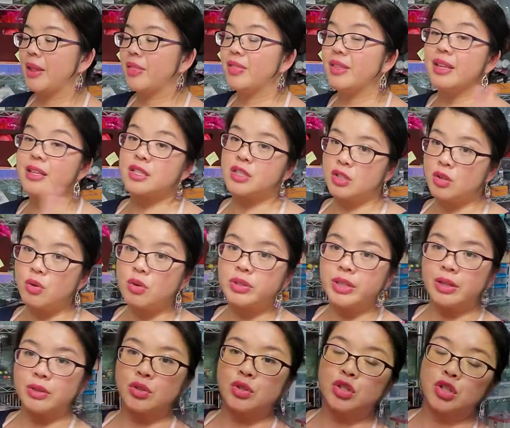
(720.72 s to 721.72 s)
yeah, these
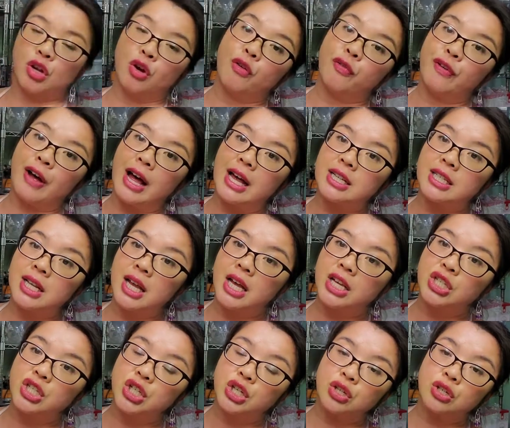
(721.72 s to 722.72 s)
sold out so fast
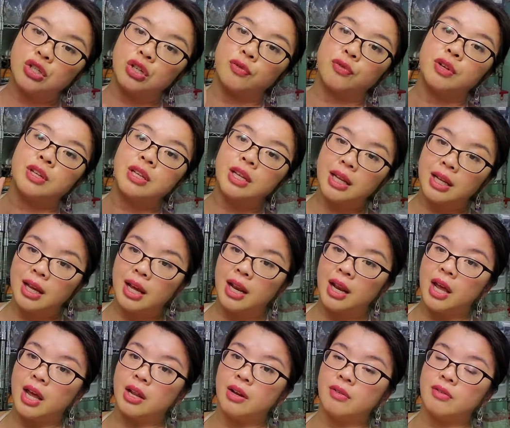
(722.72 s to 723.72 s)
last year, so if you need to
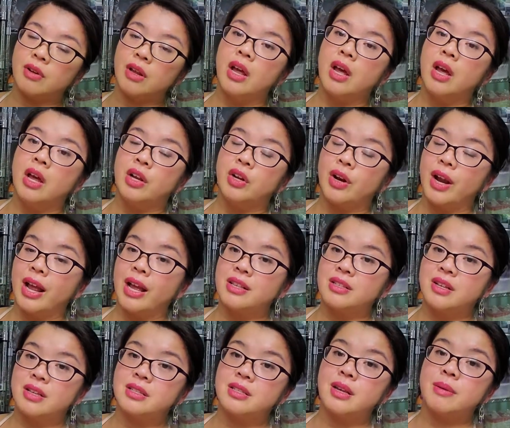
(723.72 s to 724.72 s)
get your
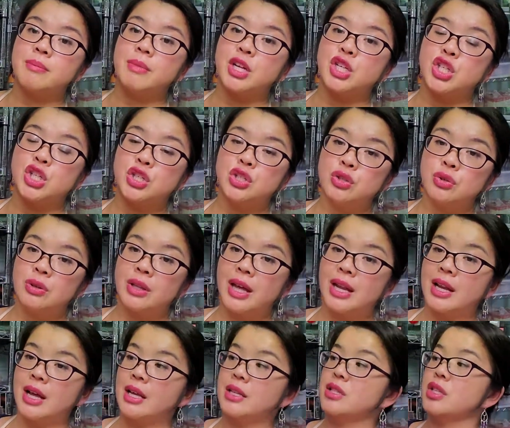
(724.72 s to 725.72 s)
hands on some, make sure you do
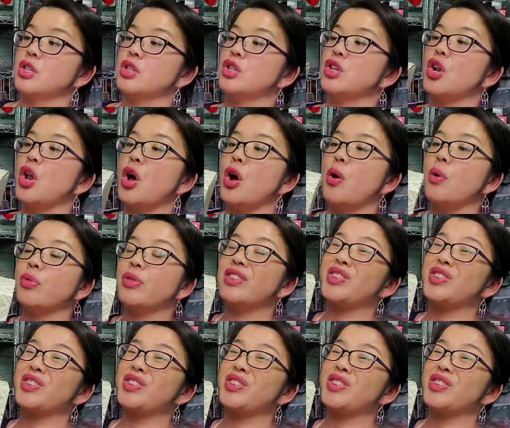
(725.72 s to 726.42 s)
let us know.